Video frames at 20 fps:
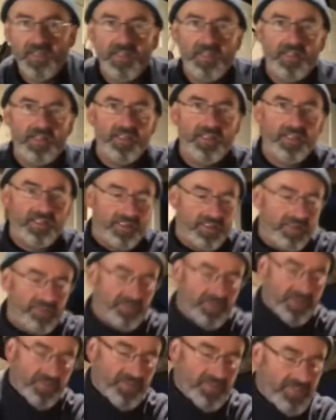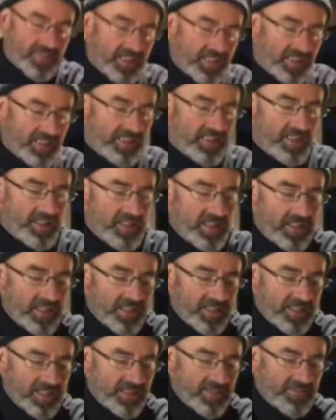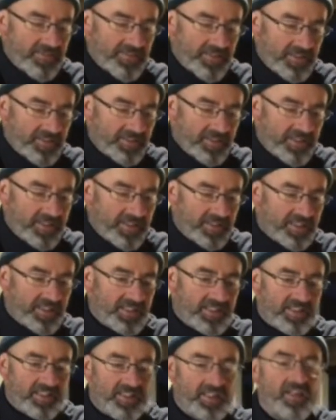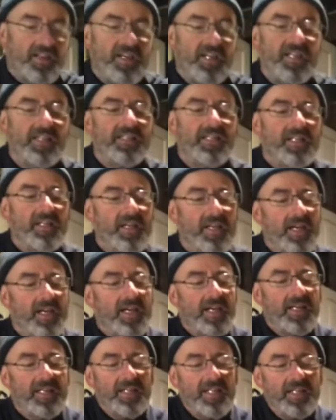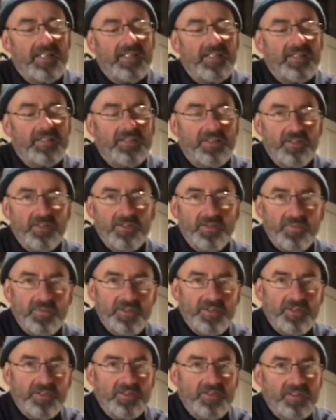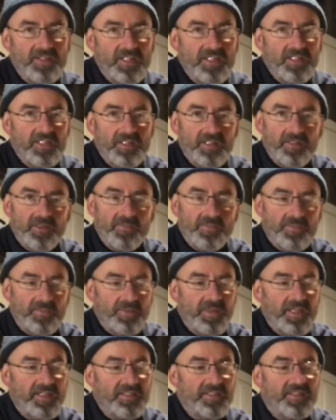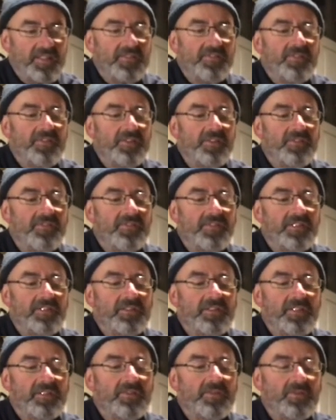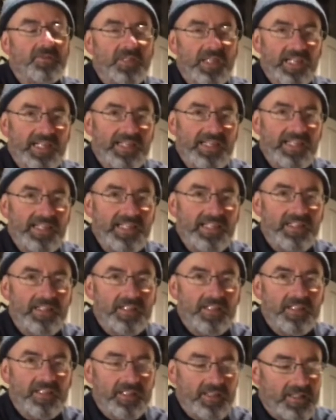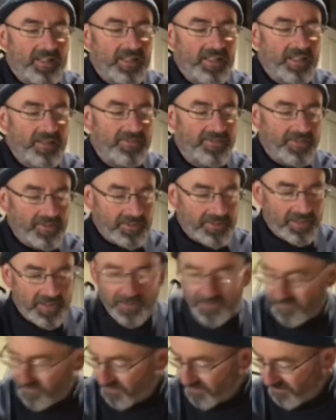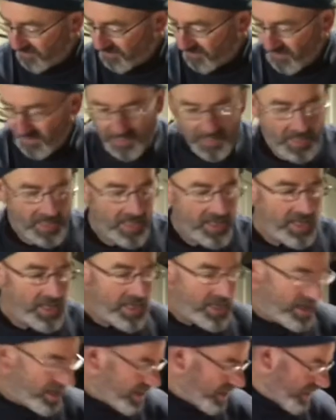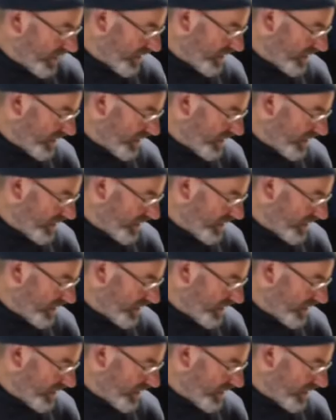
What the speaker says: That comes off there, and then the filter's inside. Again, it's a good opportunity. You could get yourself a new filter or clean the air filter. And